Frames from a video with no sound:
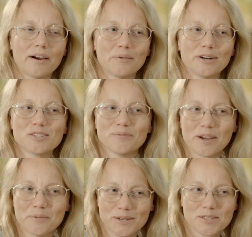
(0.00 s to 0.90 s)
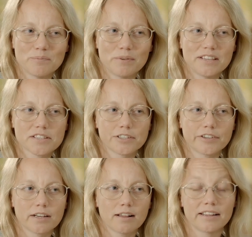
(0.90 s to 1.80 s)
I want my work to be
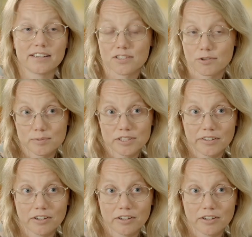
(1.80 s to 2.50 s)
historical and descriptive